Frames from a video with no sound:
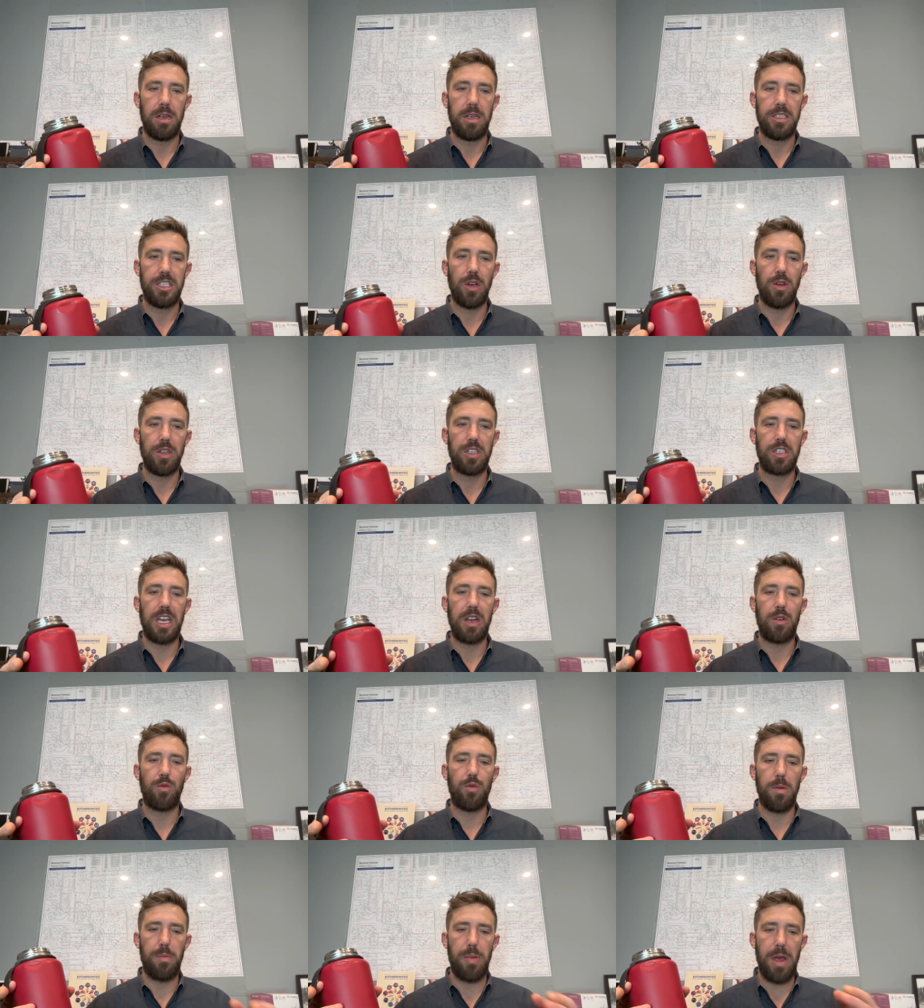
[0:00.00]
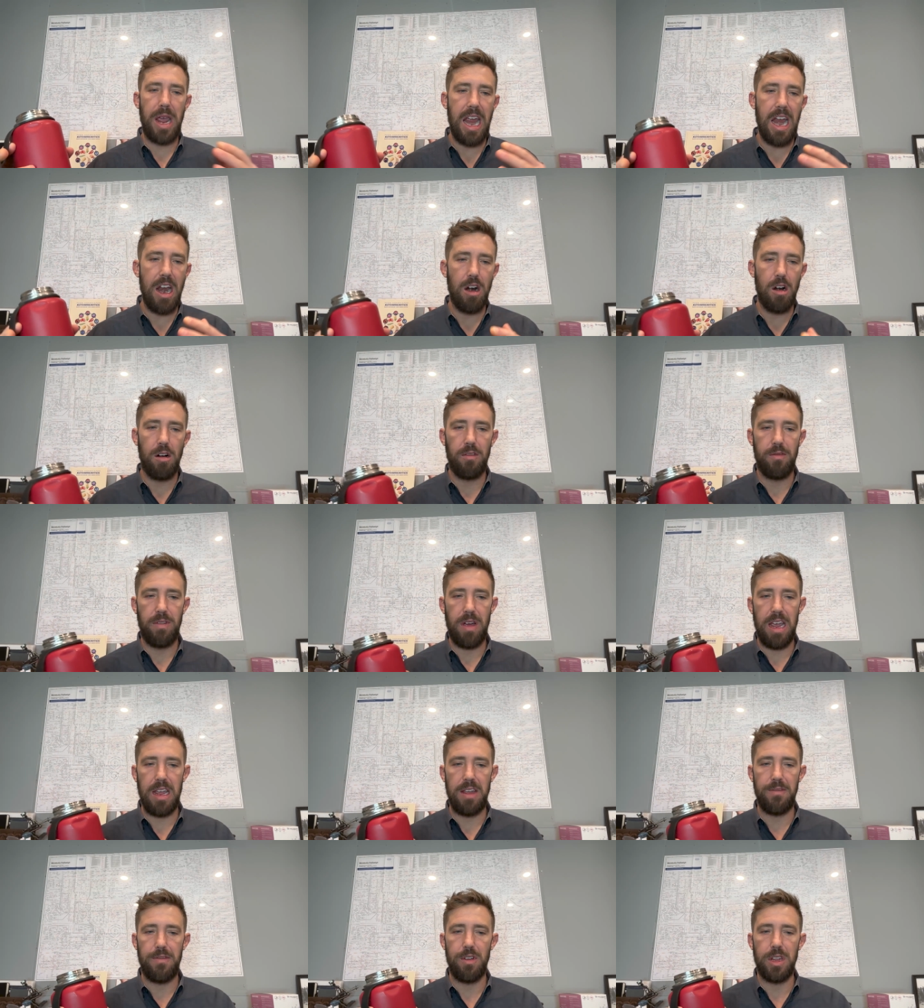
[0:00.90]
So it's like repair
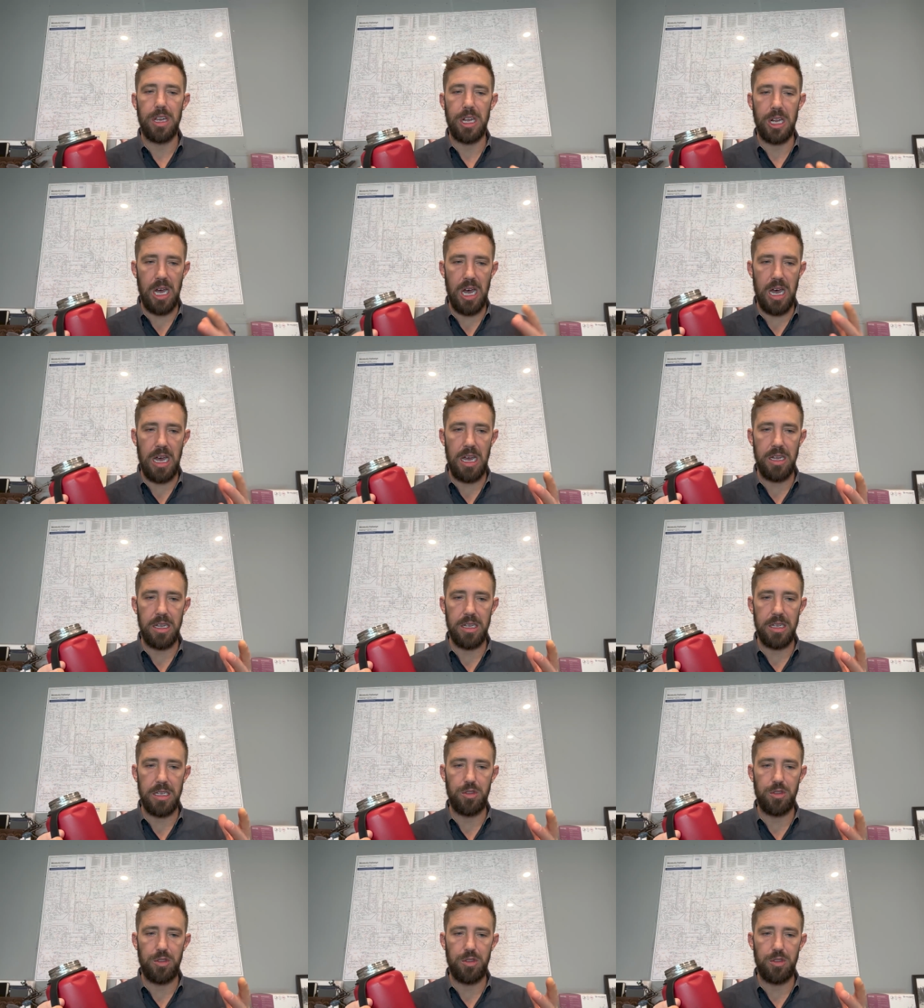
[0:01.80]
right for the gut.